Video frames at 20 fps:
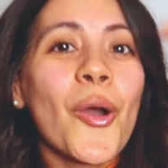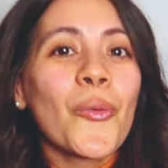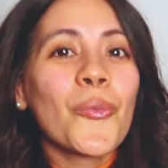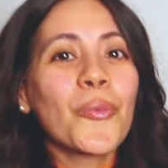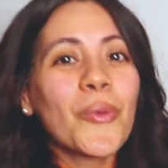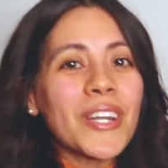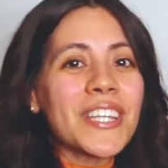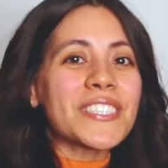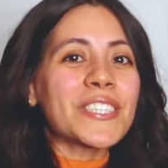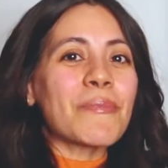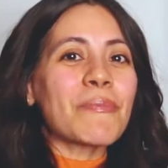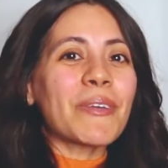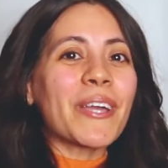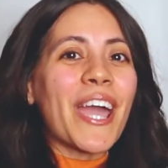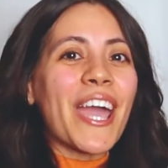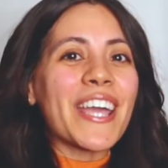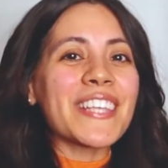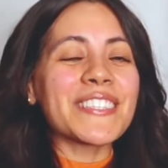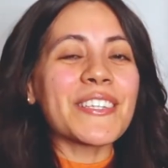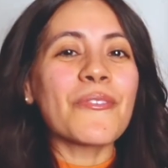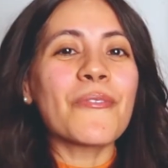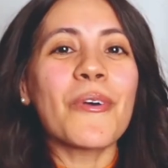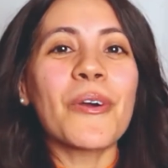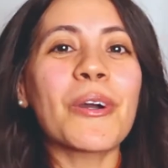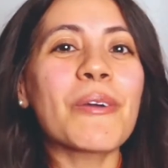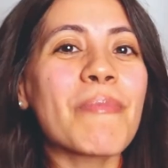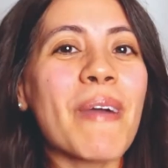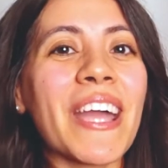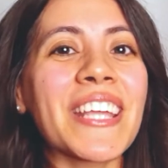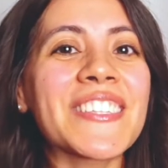What is up you guys and
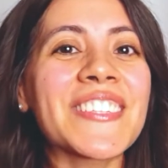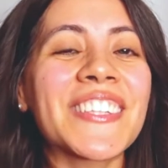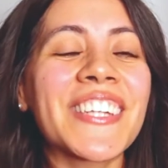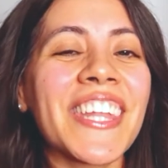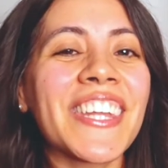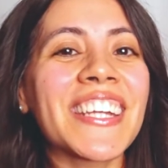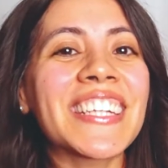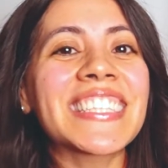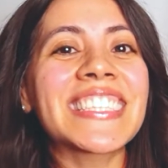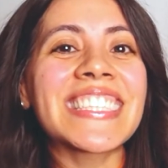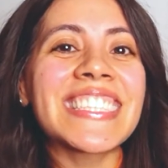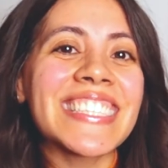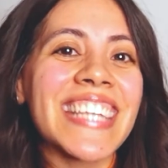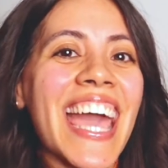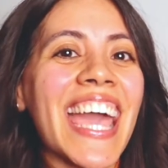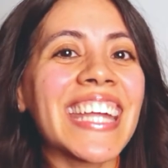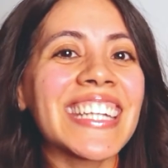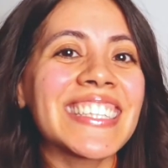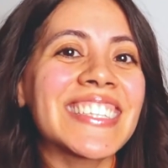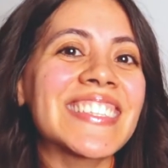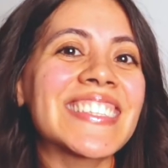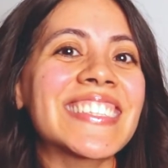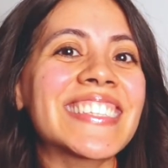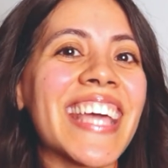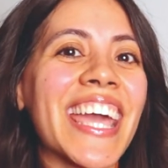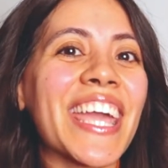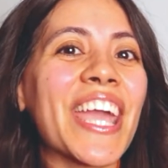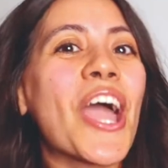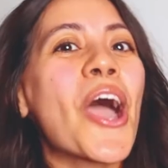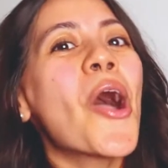welcome back to another Design
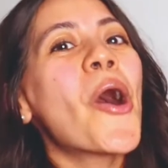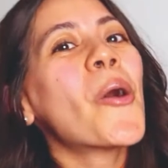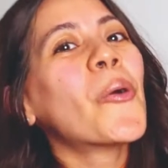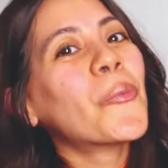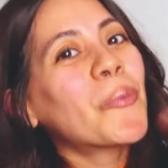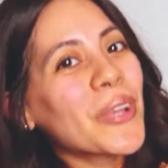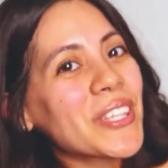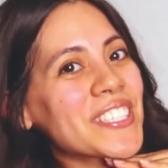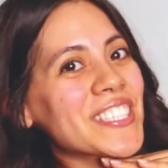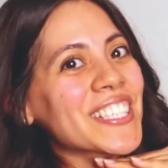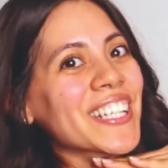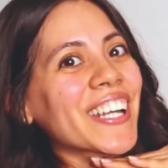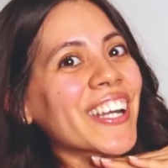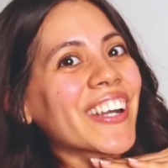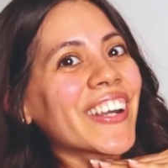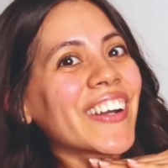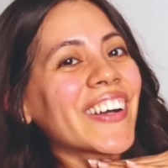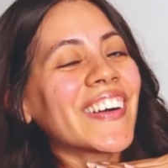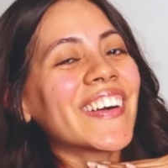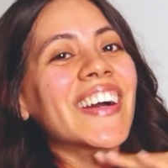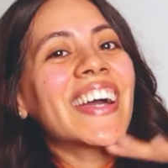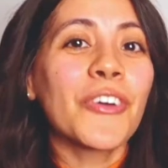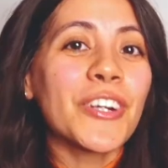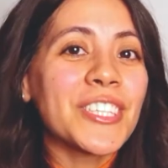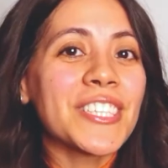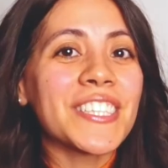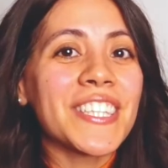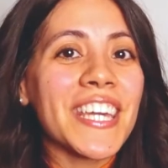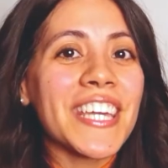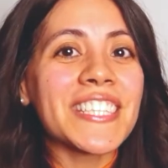Tuesday with your girl. For
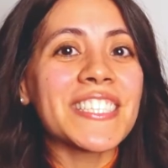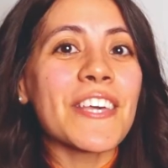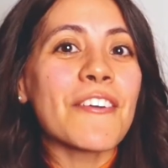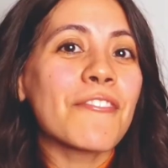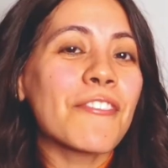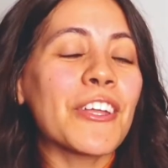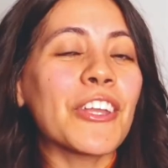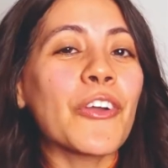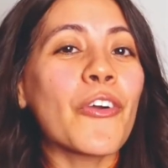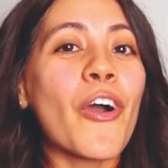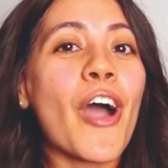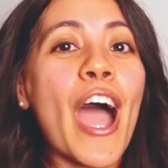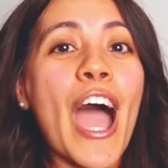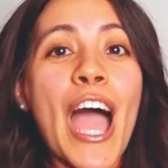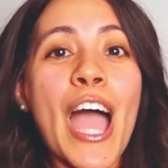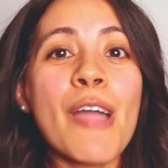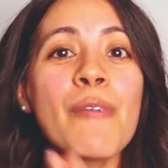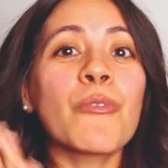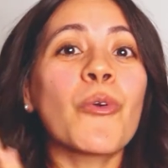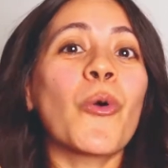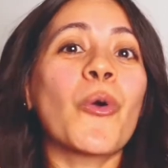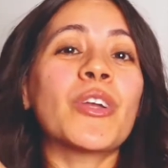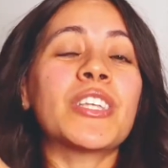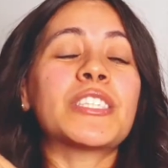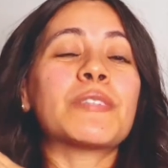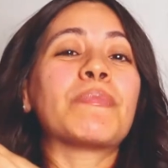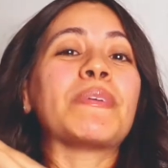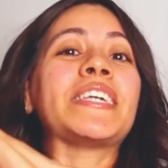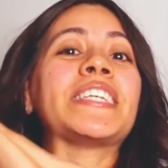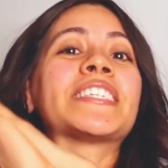today's video, I'm going
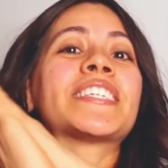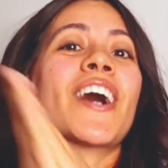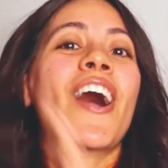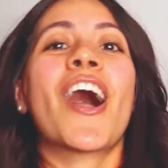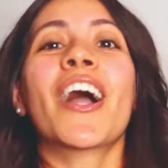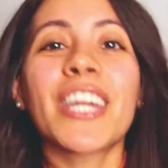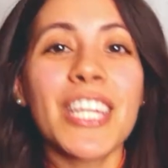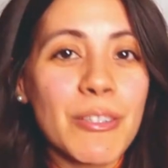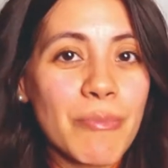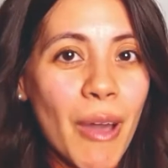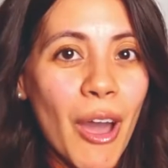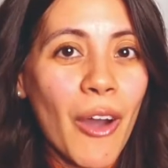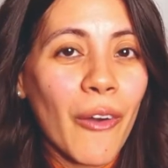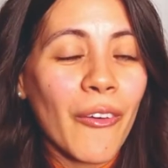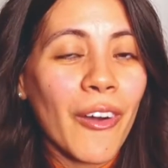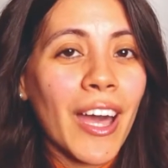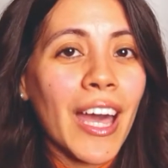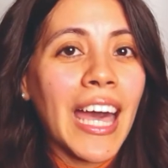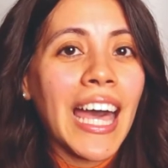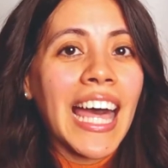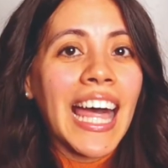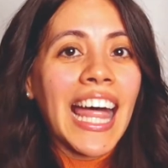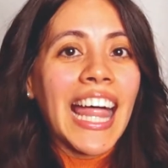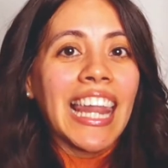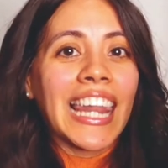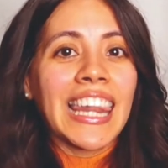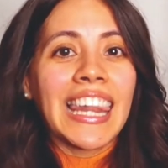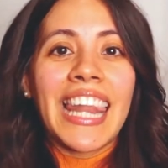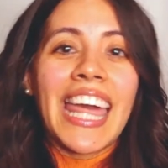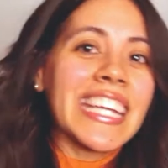to be talking about
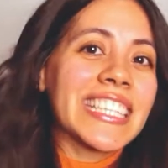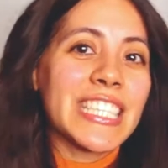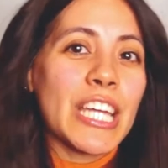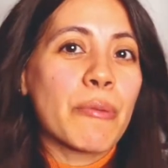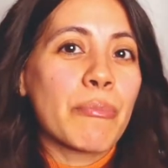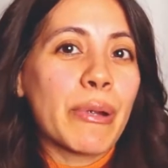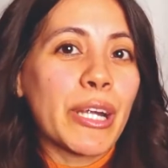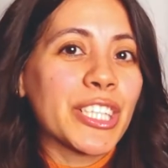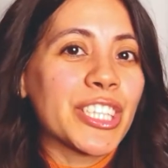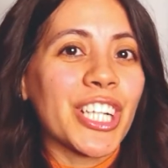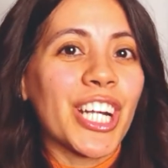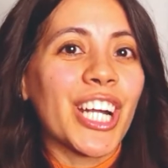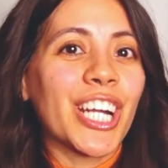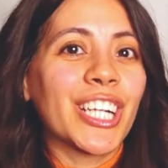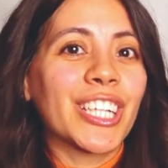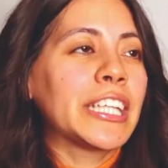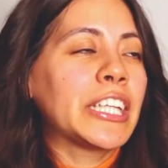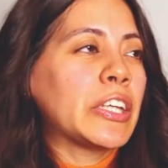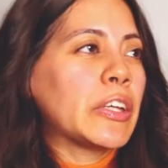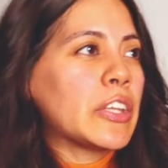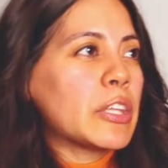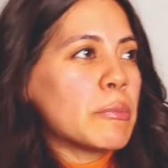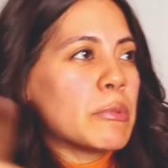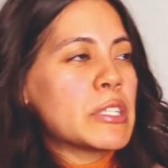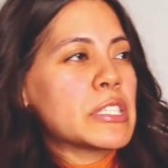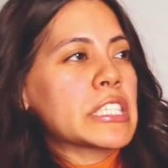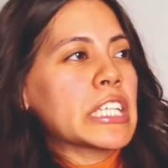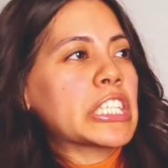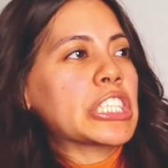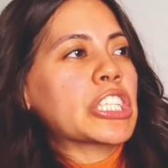light temperature. Cue the
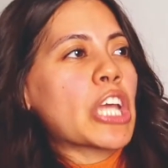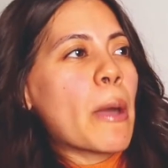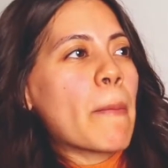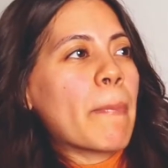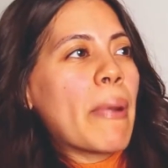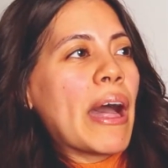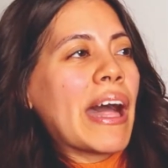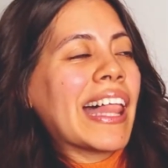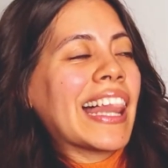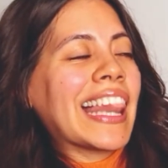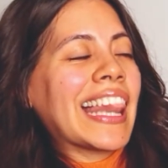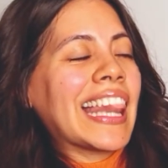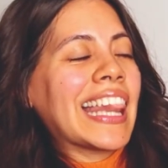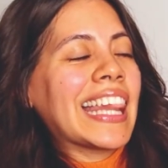music, Sean Paul.